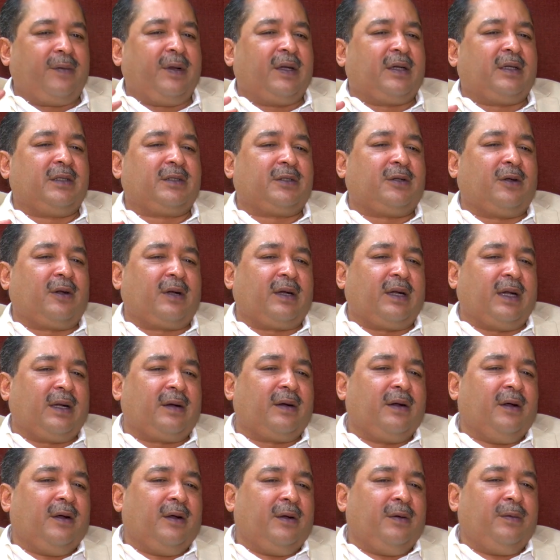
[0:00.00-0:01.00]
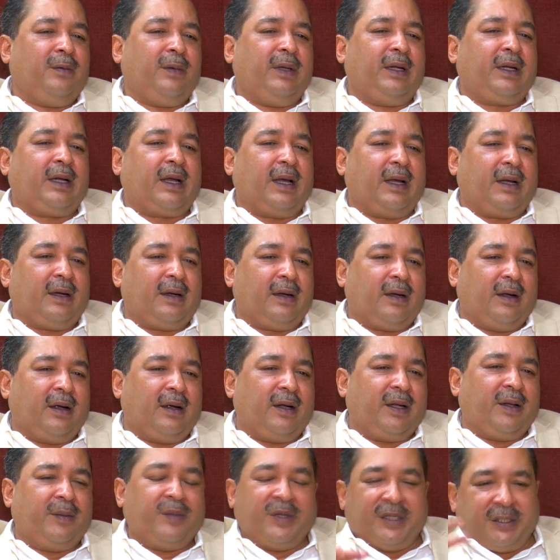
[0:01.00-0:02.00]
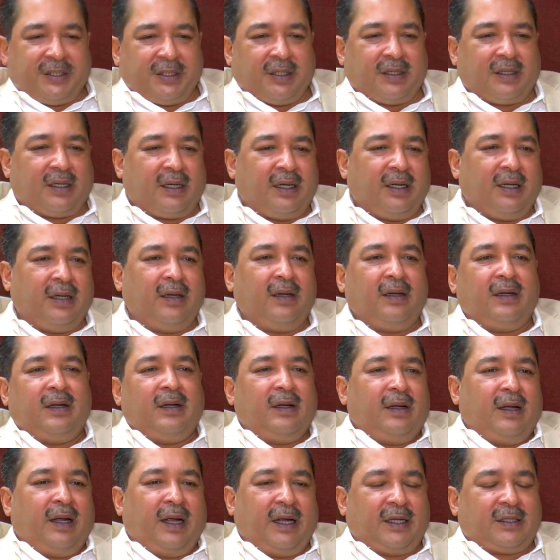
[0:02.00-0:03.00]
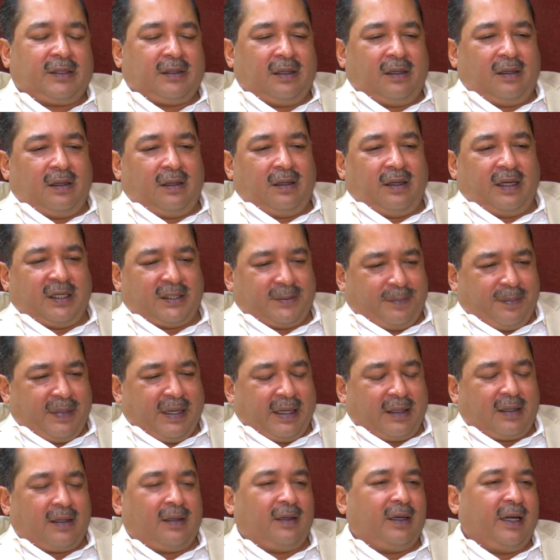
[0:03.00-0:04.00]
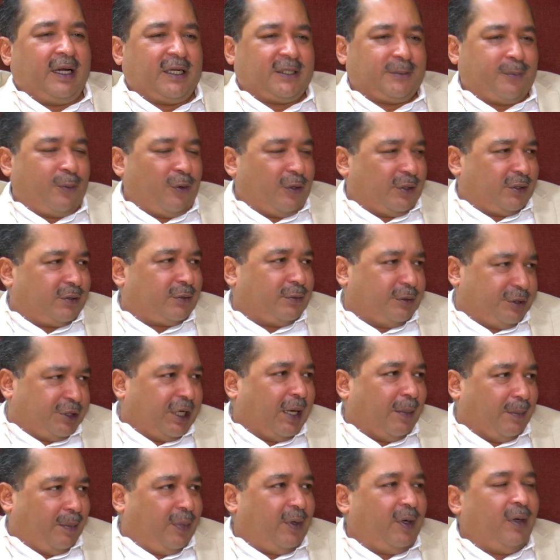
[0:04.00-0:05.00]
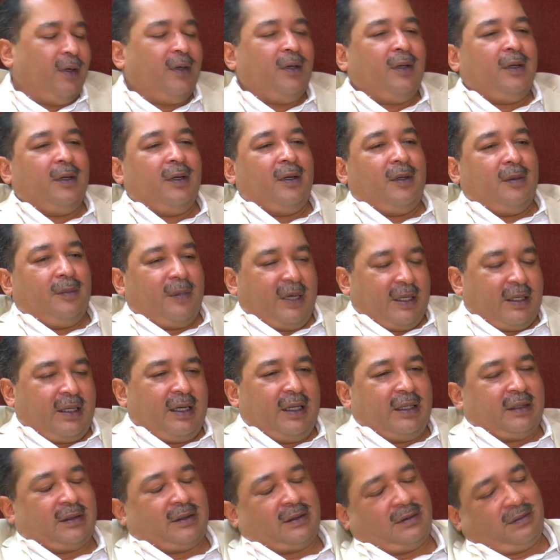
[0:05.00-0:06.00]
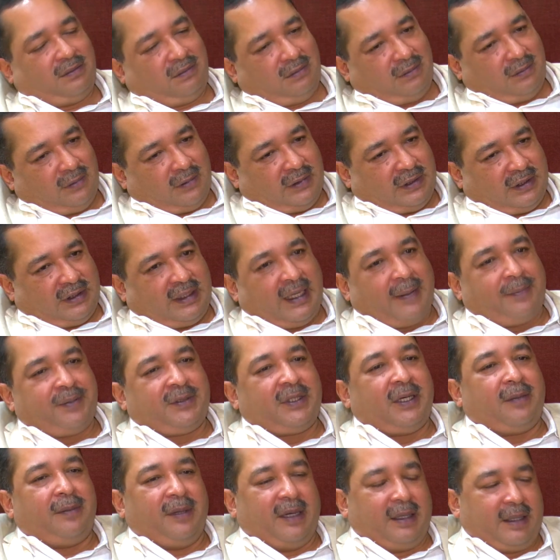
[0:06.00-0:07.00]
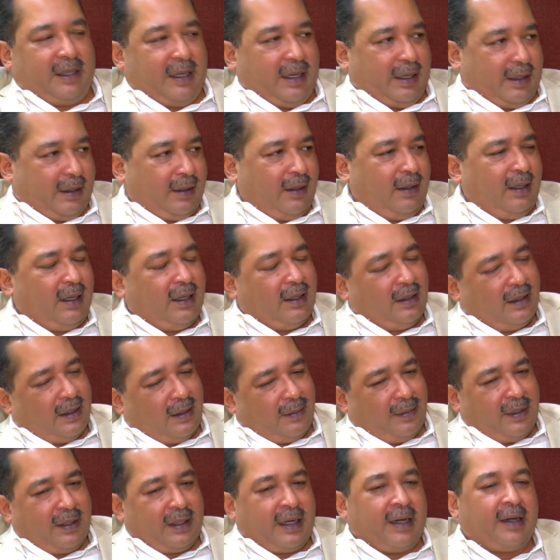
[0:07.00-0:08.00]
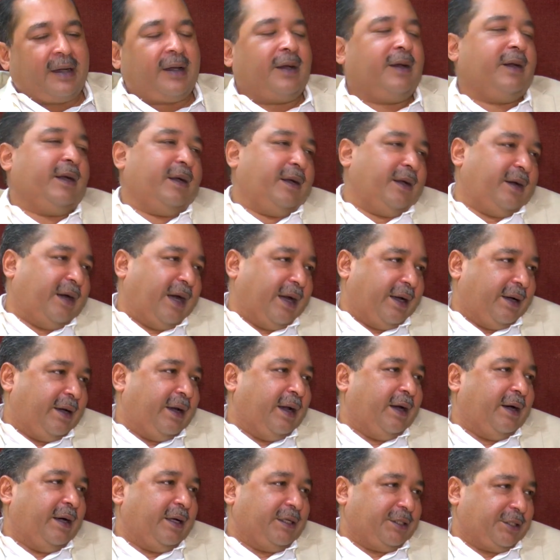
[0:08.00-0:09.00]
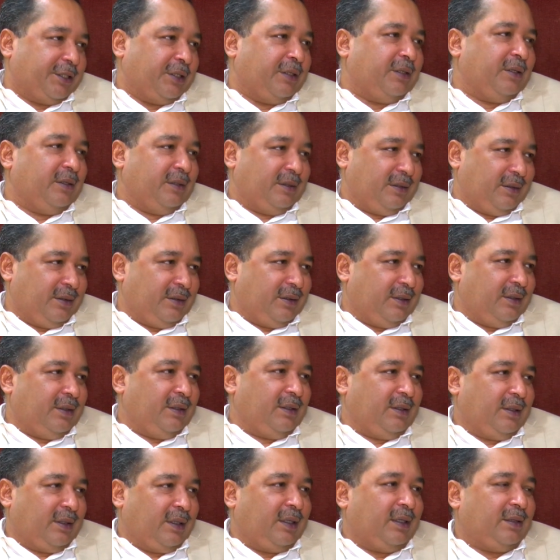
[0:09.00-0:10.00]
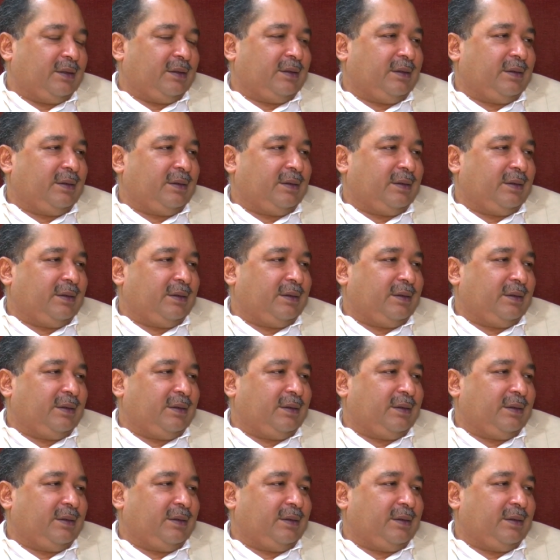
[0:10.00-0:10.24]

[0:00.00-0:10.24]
It is not that we can immediately expect exports to jump. But yes, steps are being taken, and they are being taken in the right direction. Yes.